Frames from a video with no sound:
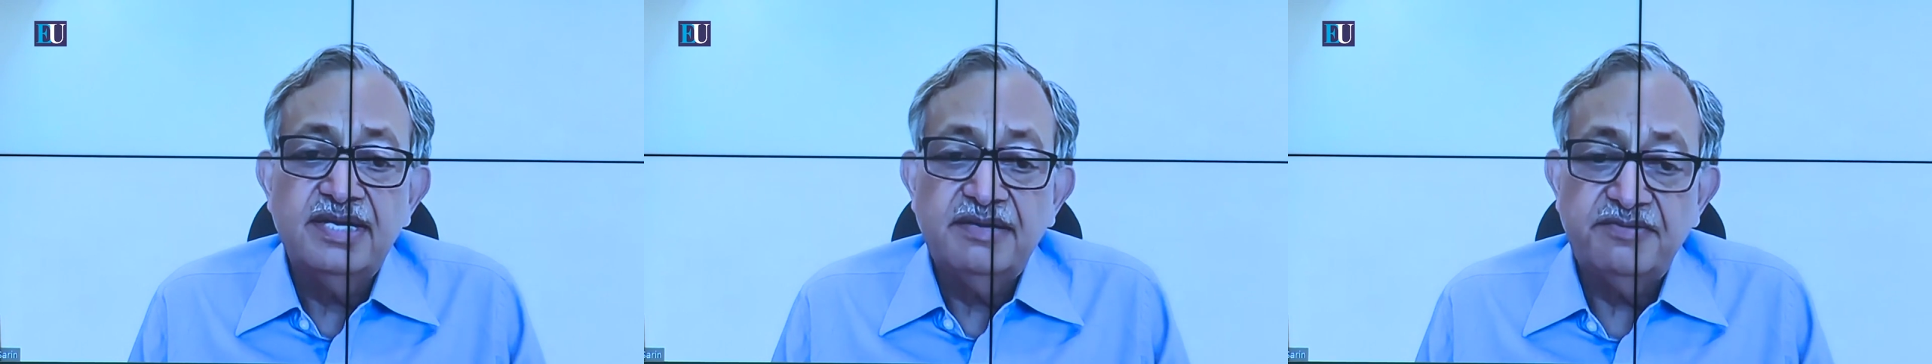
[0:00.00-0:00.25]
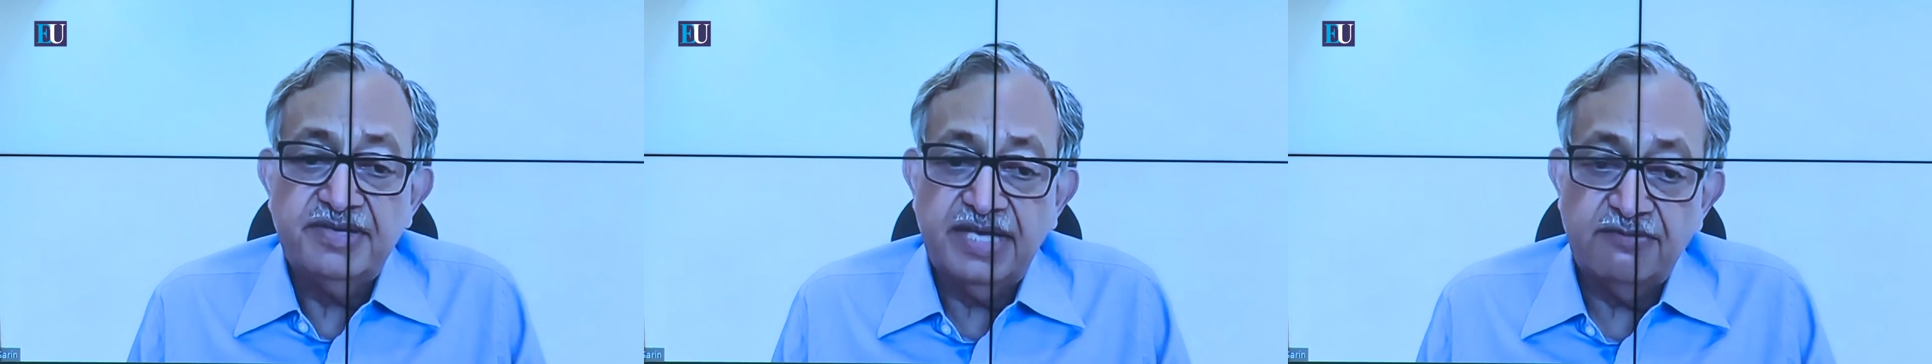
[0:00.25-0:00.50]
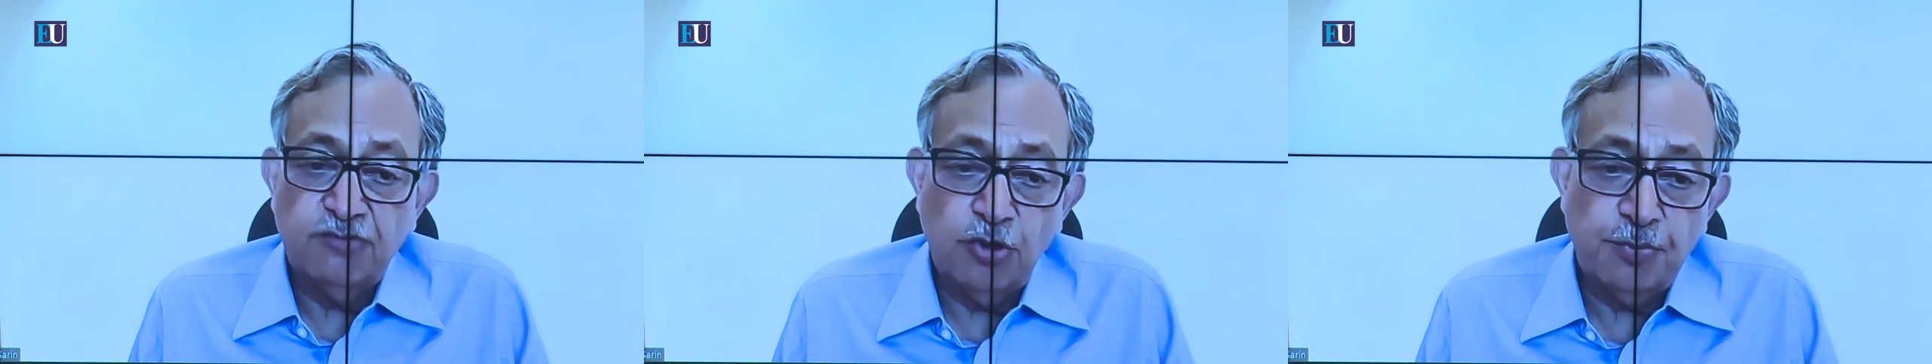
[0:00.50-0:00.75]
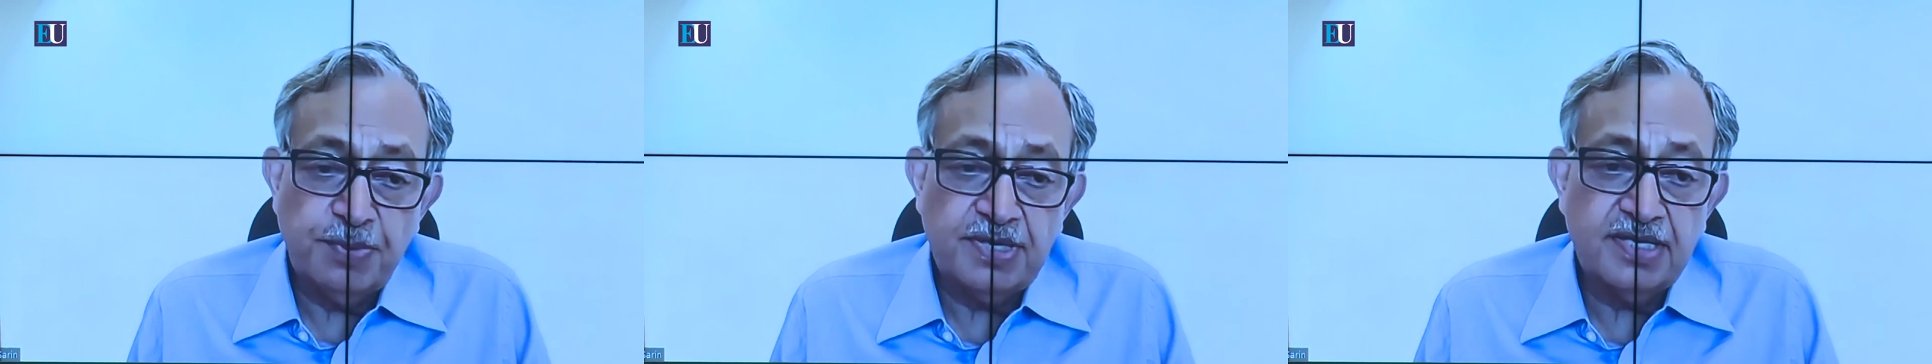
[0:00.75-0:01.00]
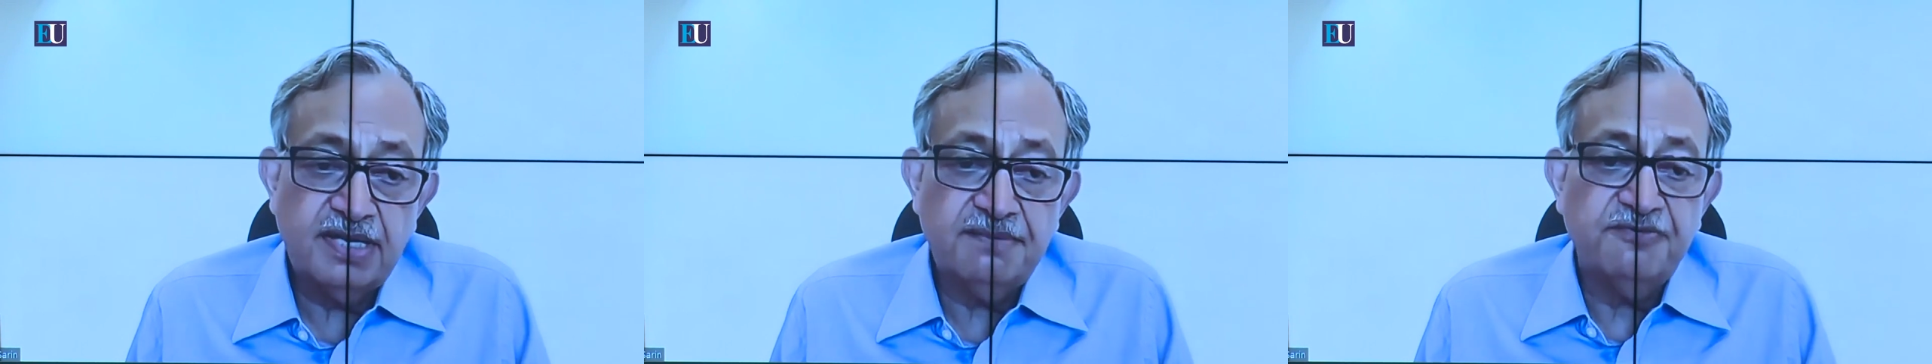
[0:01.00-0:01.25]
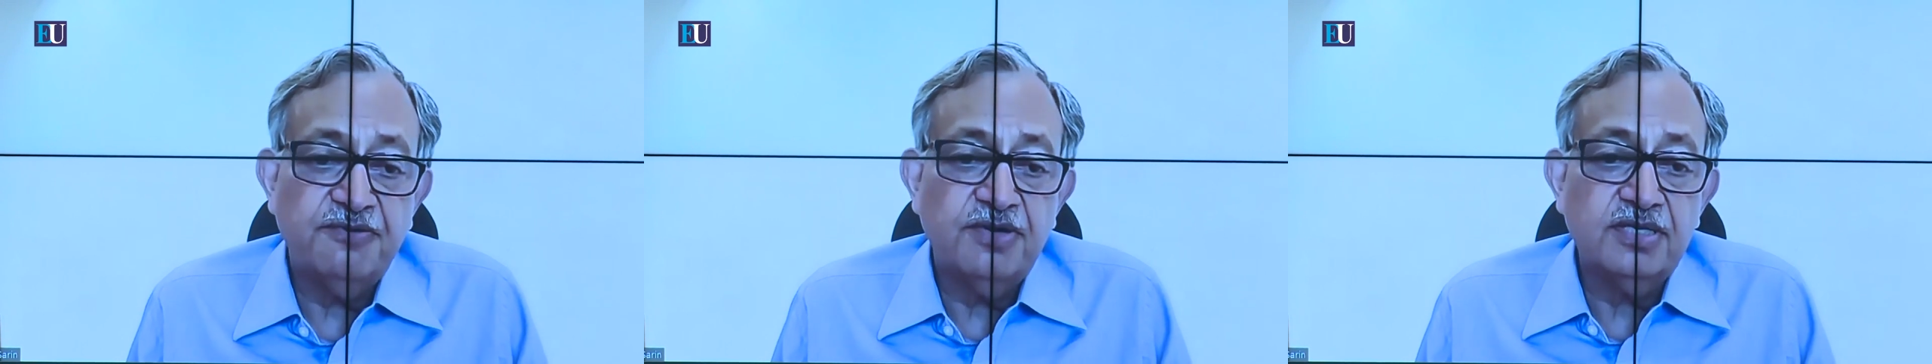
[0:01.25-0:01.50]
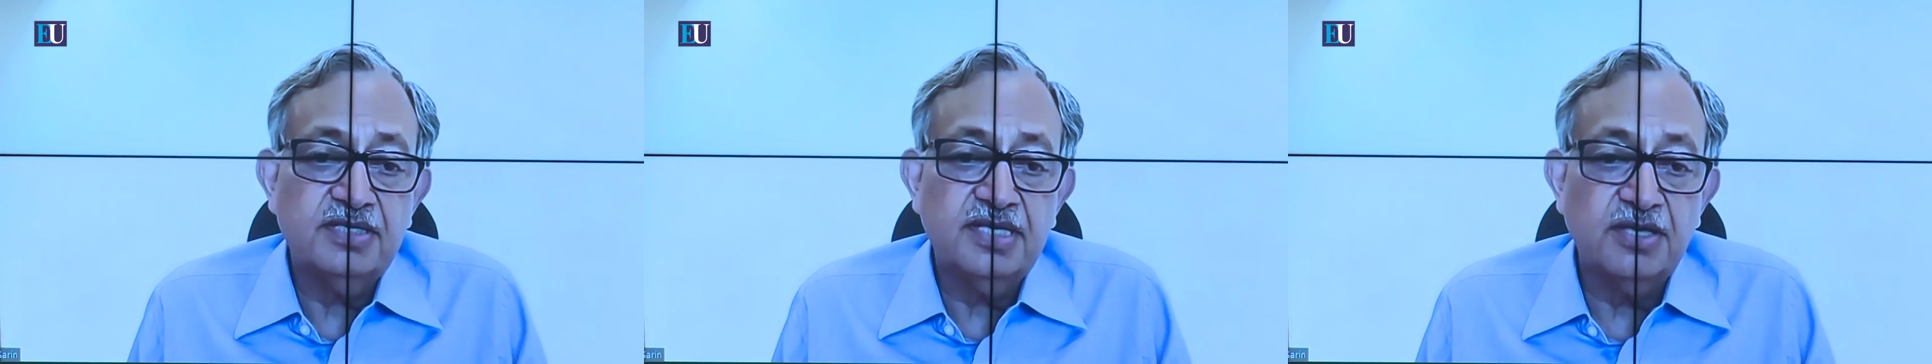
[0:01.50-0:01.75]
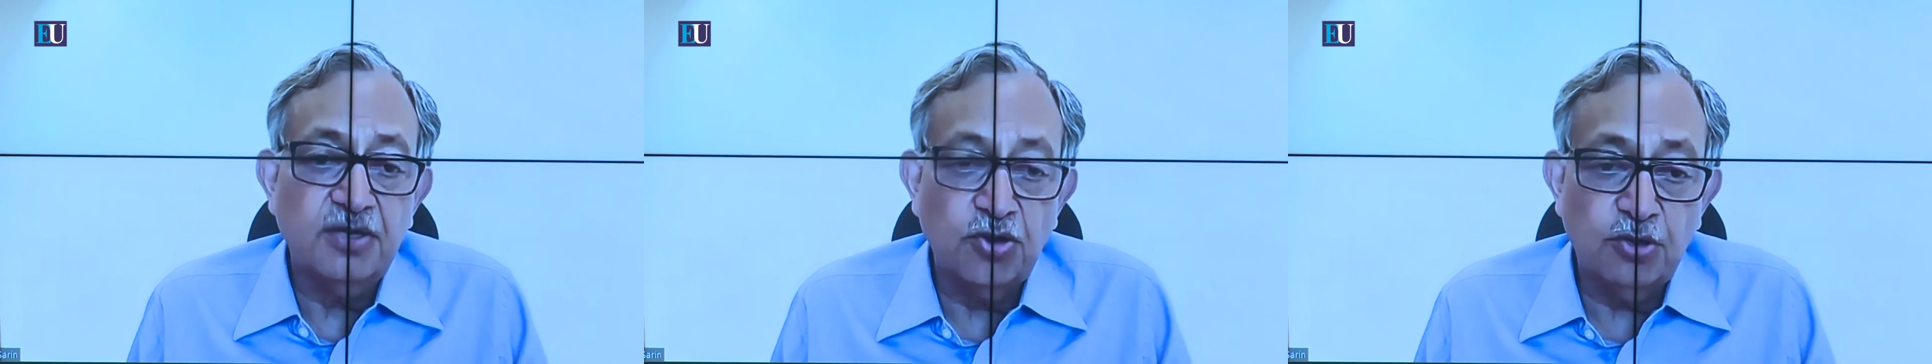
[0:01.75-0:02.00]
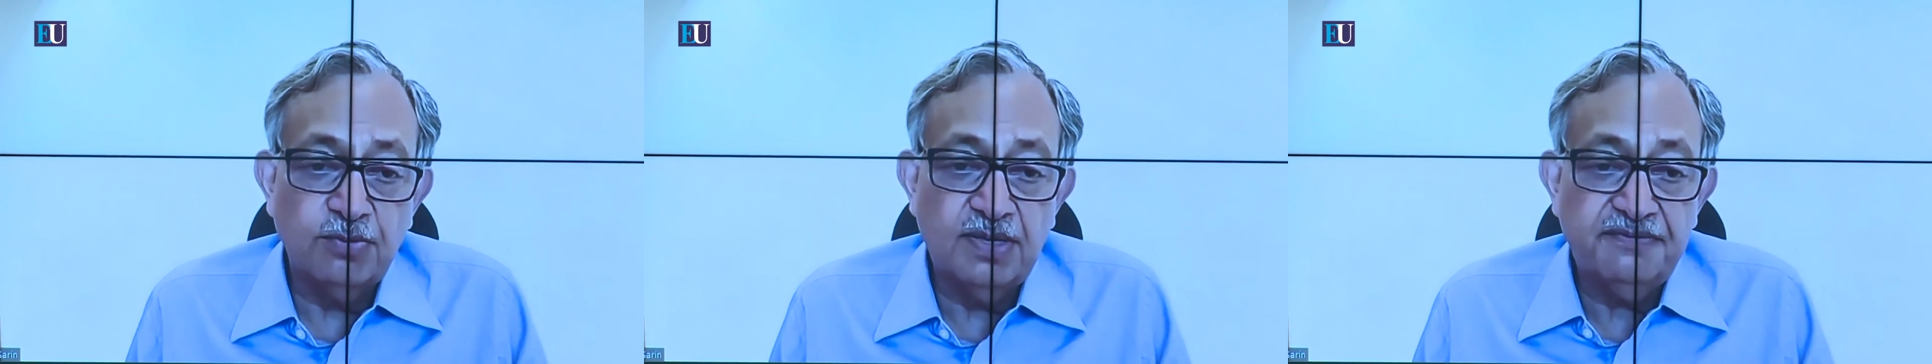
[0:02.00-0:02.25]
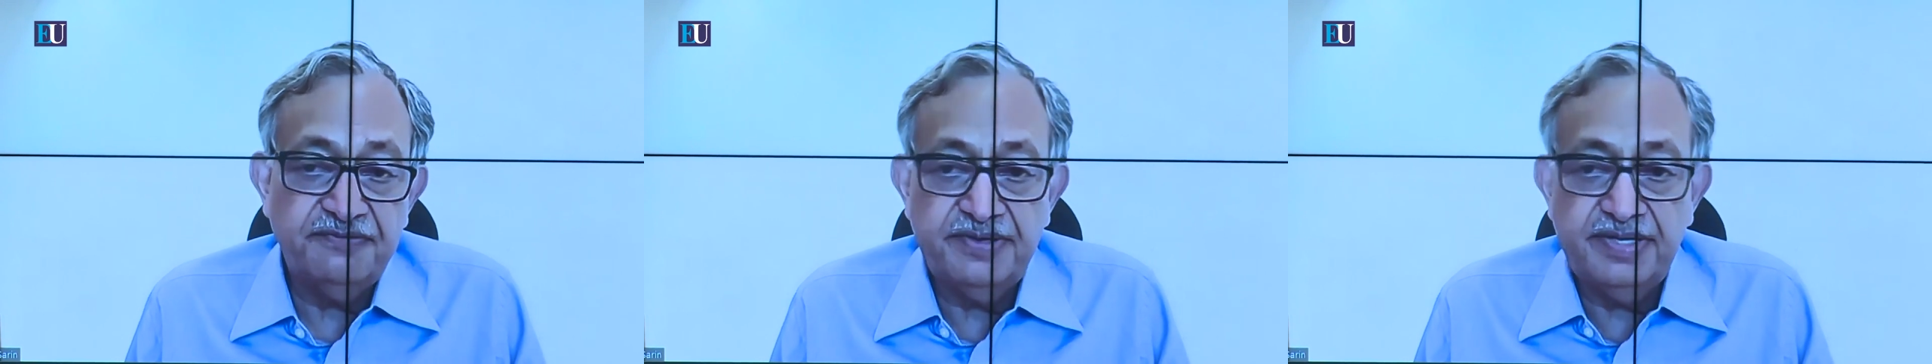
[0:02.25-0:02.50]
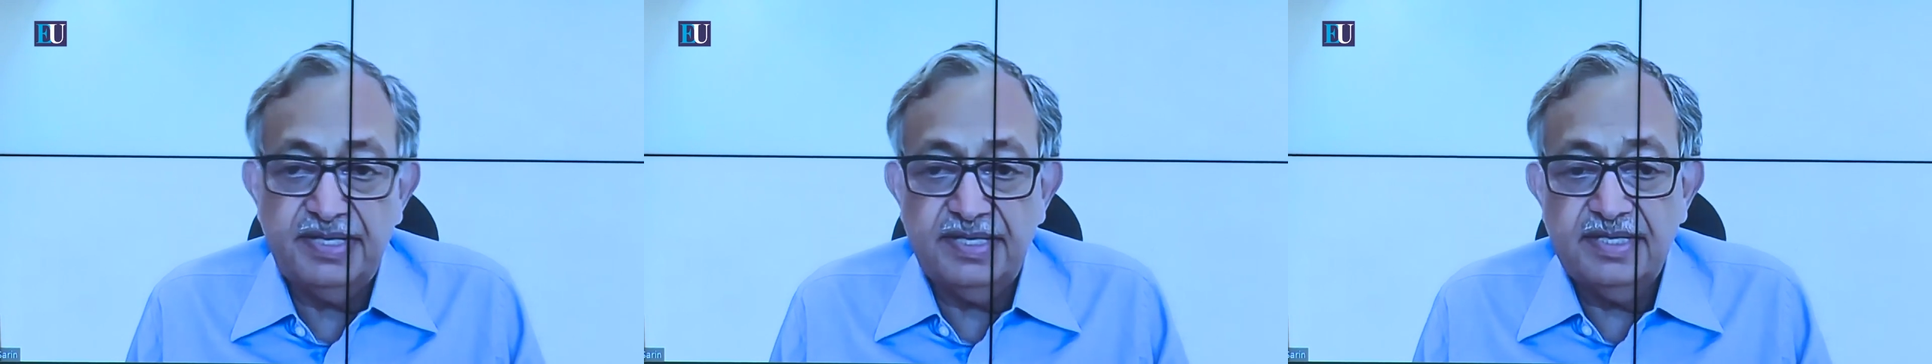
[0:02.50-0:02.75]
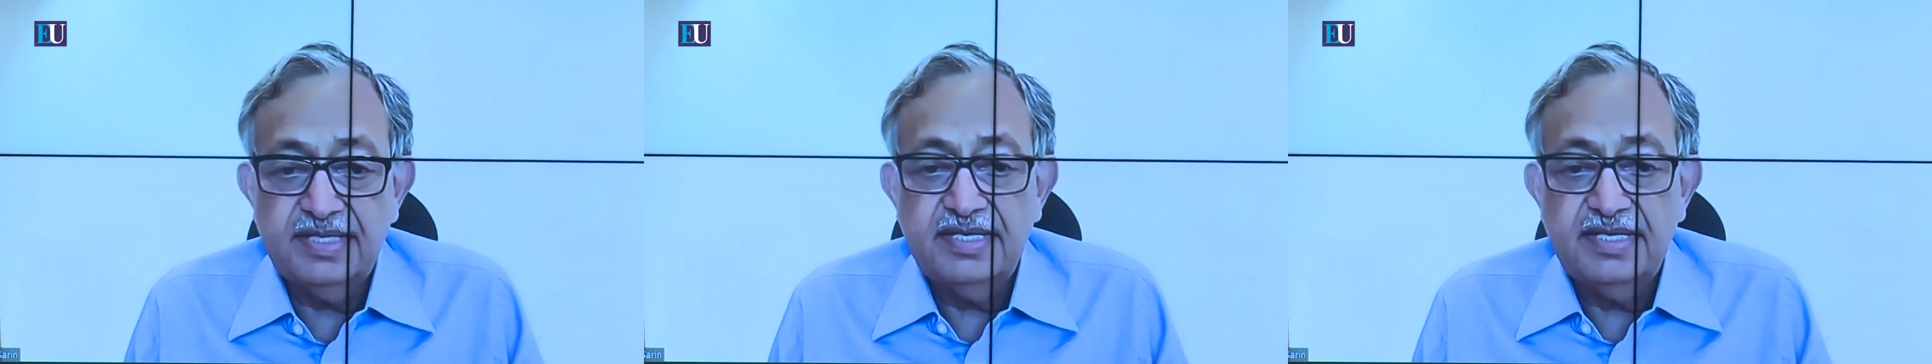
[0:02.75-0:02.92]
We have opened up for the global field.